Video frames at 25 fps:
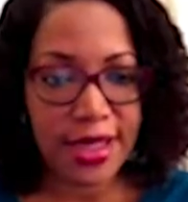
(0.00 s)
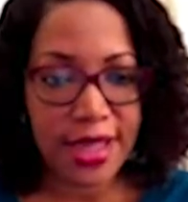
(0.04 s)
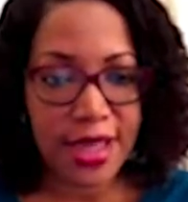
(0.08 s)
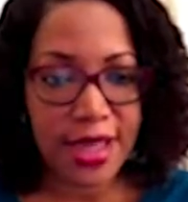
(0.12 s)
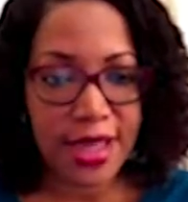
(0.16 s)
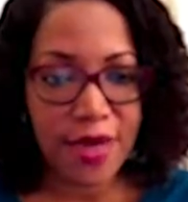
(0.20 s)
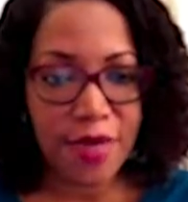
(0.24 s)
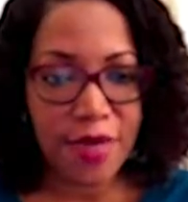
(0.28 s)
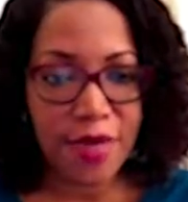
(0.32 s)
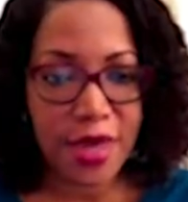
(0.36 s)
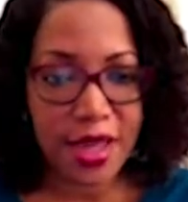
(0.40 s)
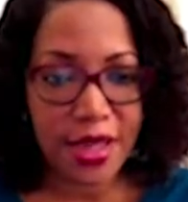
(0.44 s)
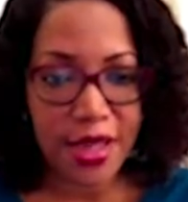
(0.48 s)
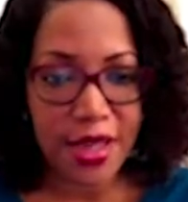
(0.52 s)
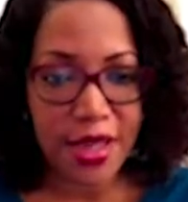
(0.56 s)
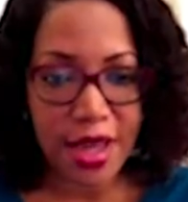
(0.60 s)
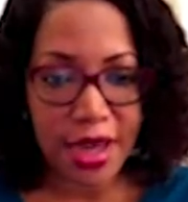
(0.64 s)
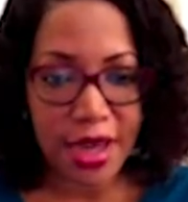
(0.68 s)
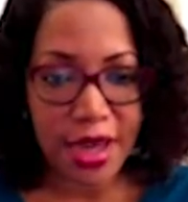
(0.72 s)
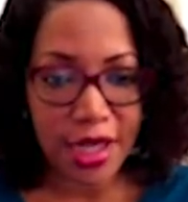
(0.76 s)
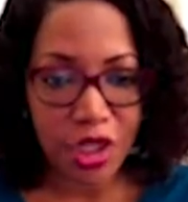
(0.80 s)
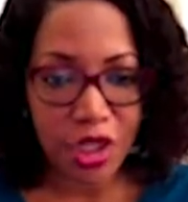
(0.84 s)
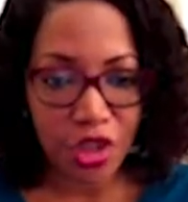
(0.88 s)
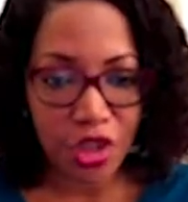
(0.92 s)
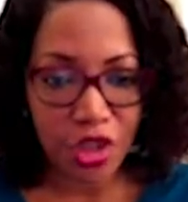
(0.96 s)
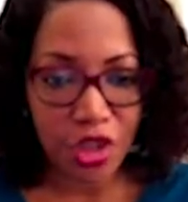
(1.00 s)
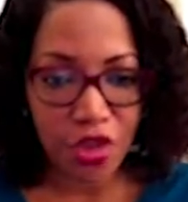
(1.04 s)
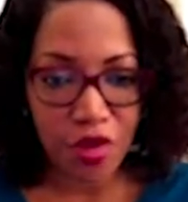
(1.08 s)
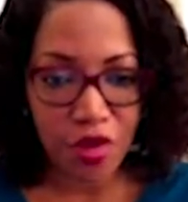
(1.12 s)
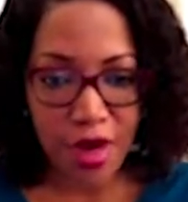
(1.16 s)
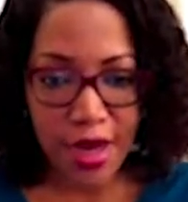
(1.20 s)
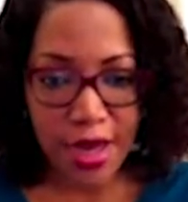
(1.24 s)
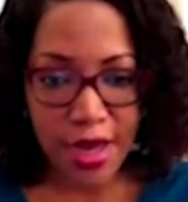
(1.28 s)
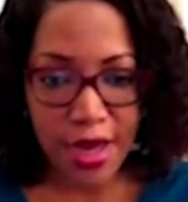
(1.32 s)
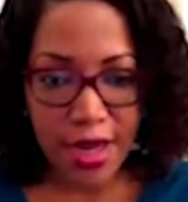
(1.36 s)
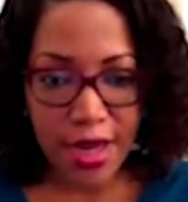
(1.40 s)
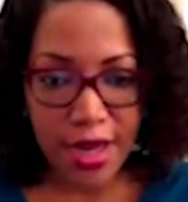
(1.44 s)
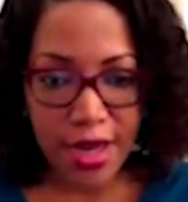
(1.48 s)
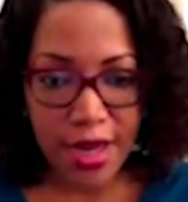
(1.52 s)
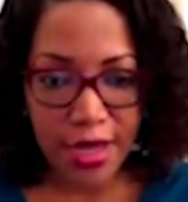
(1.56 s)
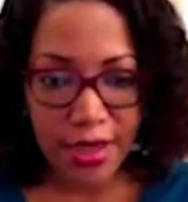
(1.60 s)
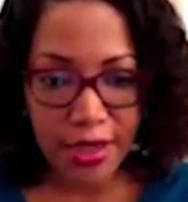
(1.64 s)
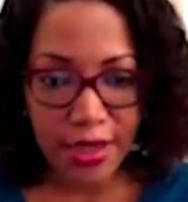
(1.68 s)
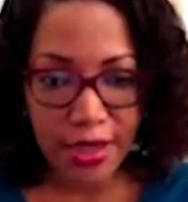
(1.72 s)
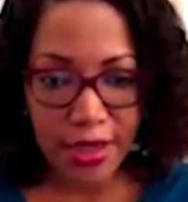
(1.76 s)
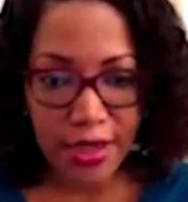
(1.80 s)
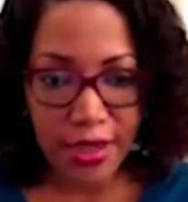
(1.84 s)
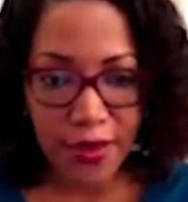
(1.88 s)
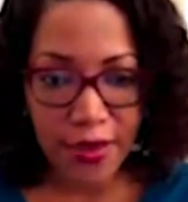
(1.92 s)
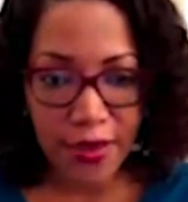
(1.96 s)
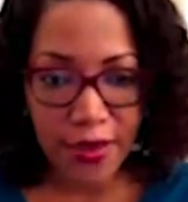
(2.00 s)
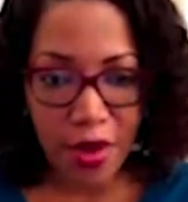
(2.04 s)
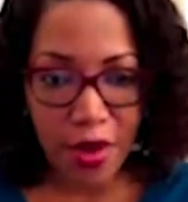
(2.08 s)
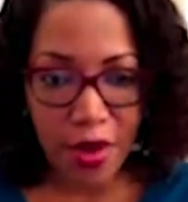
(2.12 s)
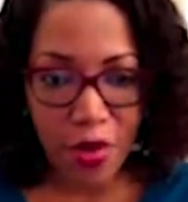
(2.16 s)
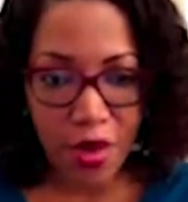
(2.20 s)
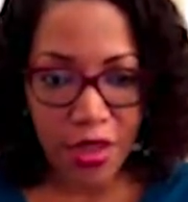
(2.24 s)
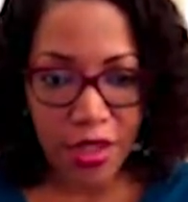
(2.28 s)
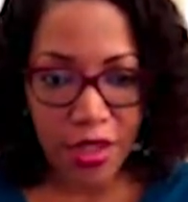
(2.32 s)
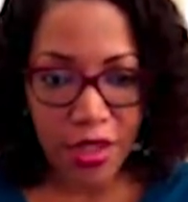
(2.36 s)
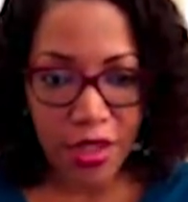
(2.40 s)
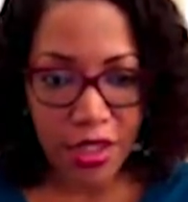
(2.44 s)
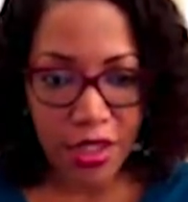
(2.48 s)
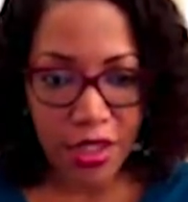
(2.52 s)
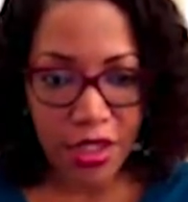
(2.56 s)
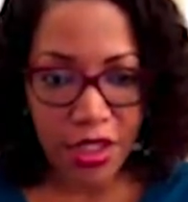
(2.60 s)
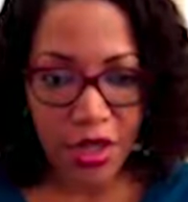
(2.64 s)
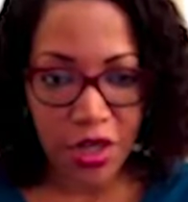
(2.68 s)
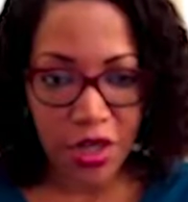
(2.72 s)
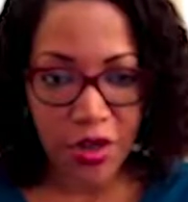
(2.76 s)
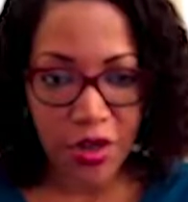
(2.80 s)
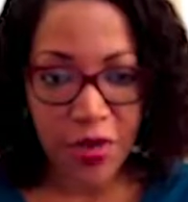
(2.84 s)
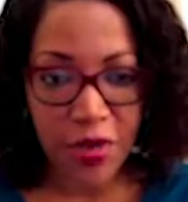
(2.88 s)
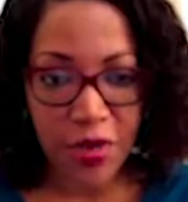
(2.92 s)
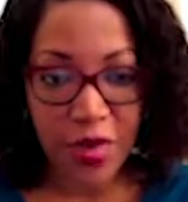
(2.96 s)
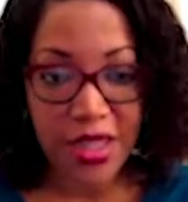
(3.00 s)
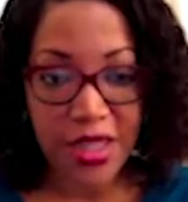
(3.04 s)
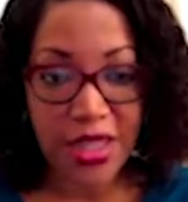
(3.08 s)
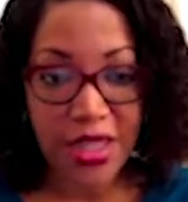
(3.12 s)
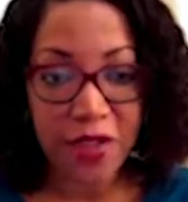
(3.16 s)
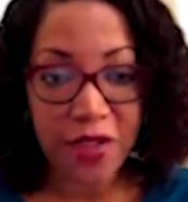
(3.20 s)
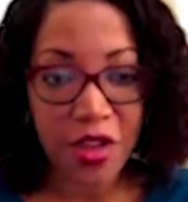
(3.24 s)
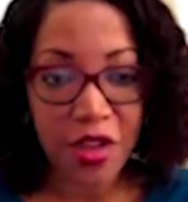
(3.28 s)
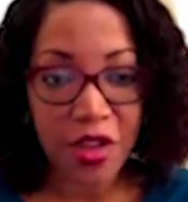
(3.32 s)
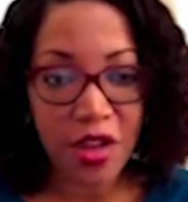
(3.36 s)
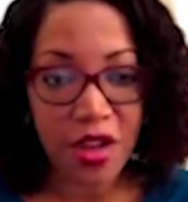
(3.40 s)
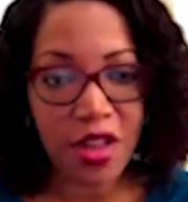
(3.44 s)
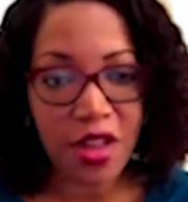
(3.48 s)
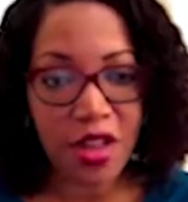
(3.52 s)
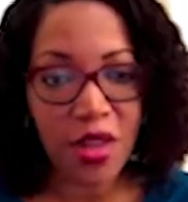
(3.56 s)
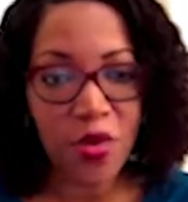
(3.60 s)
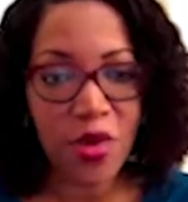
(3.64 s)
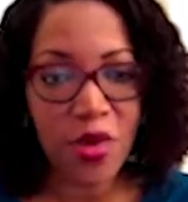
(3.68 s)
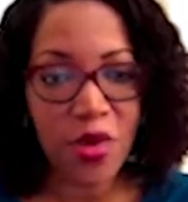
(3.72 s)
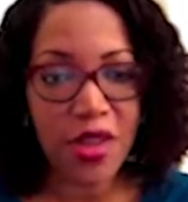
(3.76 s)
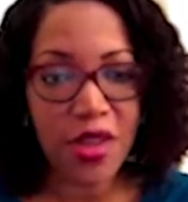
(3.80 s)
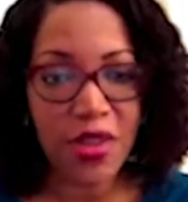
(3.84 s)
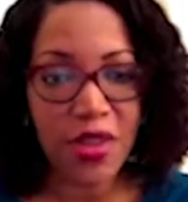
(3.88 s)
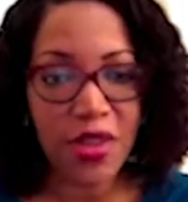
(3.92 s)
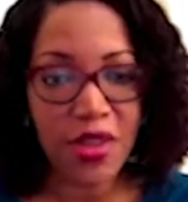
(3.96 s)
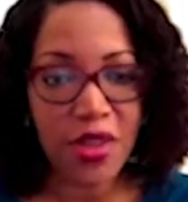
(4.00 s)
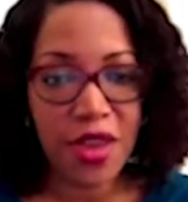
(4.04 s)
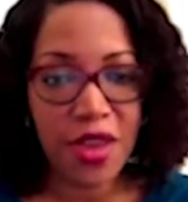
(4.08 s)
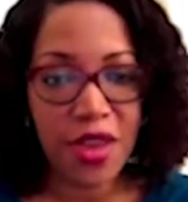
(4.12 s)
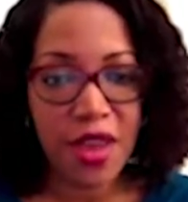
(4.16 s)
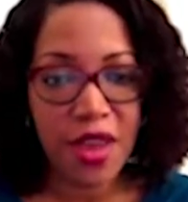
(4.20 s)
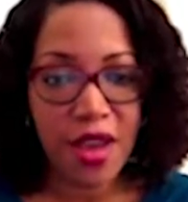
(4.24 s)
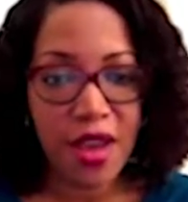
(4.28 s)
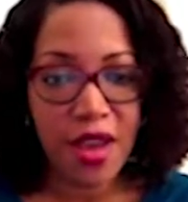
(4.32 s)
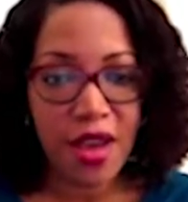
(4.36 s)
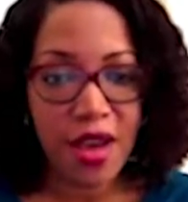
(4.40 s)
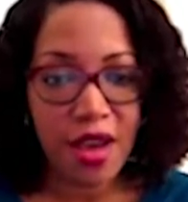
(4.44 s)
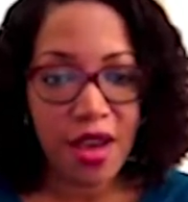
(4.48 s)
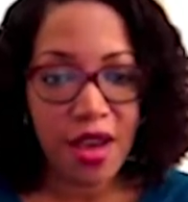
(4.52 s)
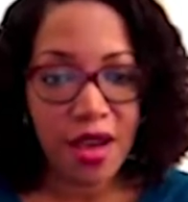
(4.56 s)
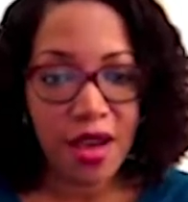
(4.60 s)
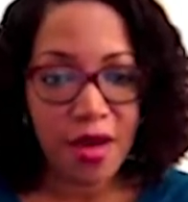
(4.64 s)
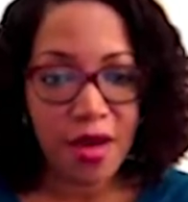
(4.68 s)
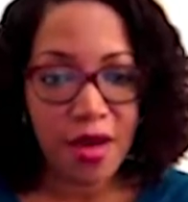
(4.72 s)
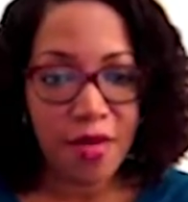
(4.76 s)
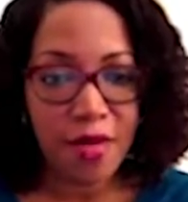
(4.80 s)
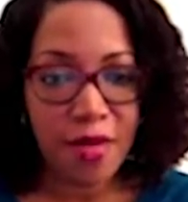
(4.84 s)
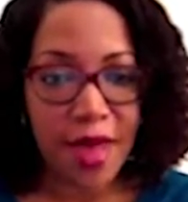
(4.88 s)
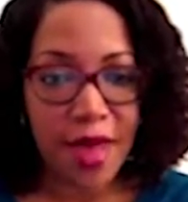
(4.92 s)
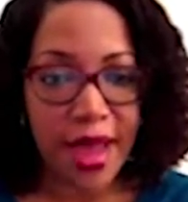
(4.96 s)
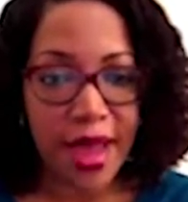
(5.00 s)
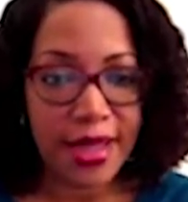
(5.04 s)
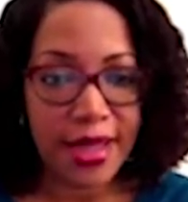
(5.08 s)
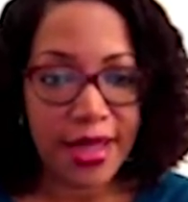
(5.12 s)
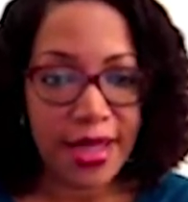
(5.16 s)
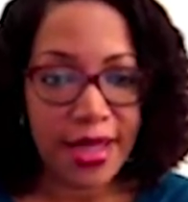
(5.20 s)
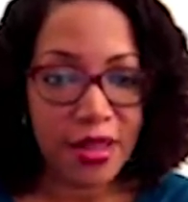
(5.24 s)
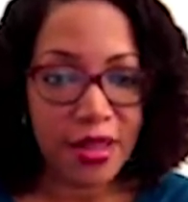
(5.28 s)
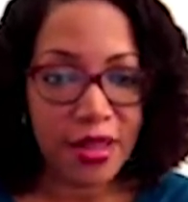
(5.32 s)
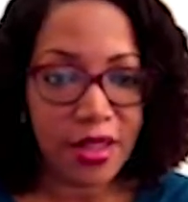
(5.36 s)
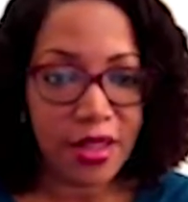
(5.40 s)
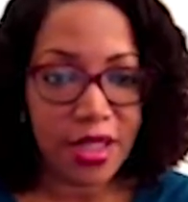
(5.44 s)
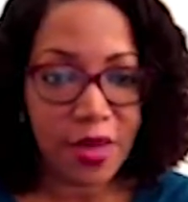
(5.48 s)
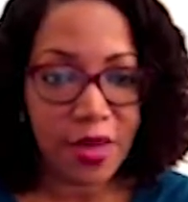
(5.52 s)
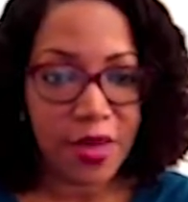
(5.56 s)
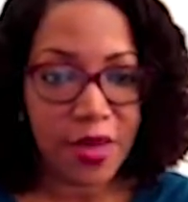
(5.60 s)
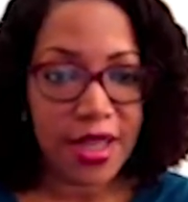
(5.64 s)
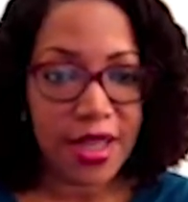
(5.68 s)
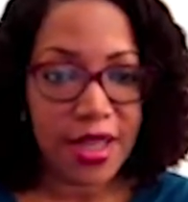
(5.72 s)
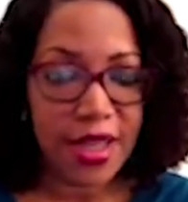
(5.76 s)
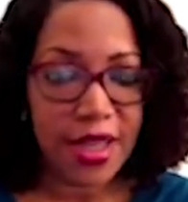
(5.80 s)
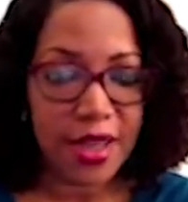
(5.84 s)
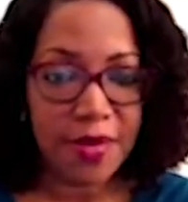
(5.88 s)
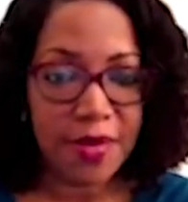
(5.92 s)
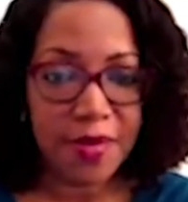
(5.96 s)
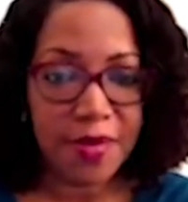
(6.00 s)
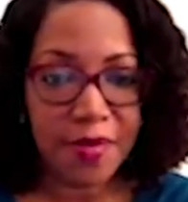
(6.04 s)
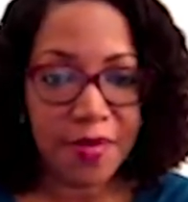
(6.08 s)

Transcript: email address if I wanted to share it specifically with Alicia. Tell me it again.